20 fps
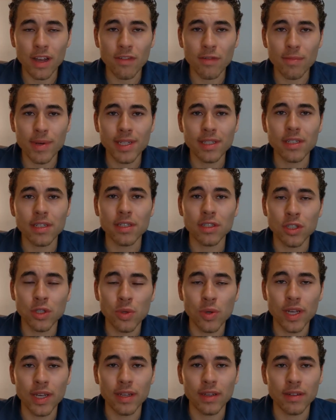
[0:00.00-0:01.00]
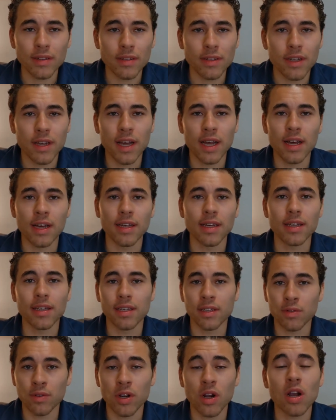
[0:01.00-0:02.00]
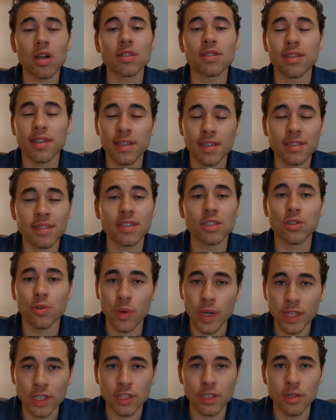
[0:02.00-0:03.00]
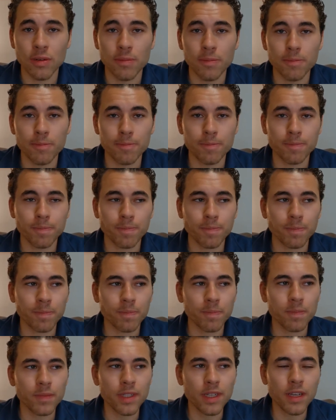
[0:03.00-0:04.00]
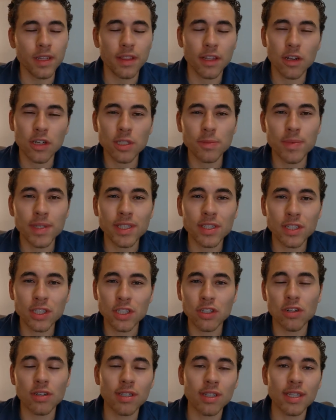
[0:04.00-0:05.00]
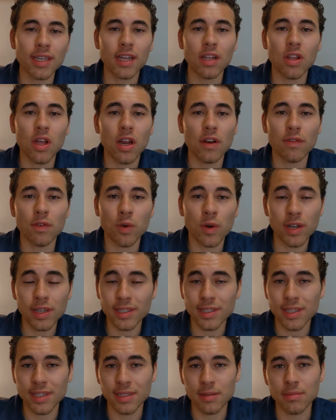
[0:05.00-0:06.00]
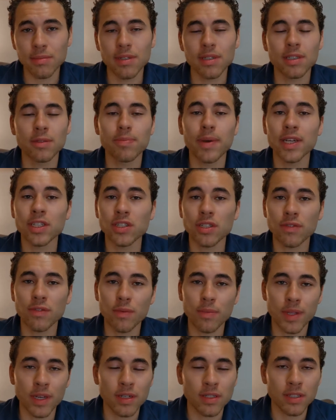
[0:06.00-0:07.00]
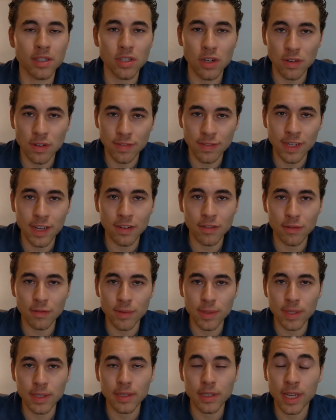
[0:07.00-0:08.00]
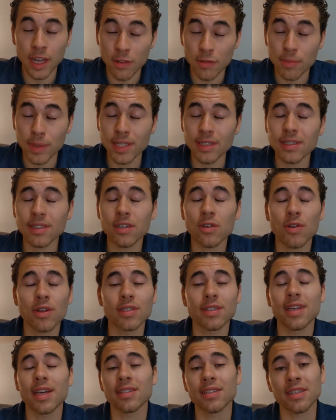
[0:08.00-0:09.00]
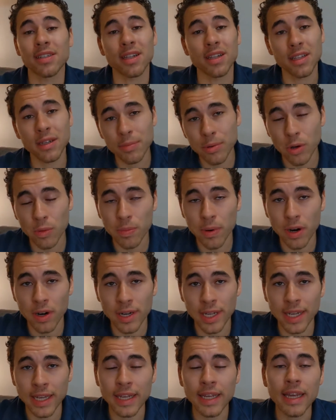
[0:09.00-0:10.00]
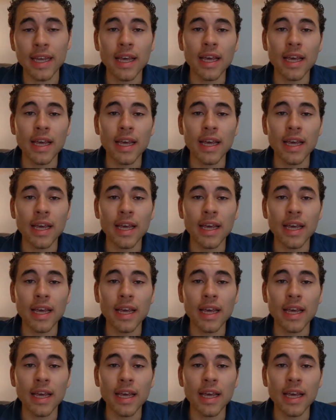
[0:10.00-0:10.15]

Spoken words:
government doing in regards to this situation? There's been certainly a lot of criticism, especially from the Conservative government criticizing the Liberal Party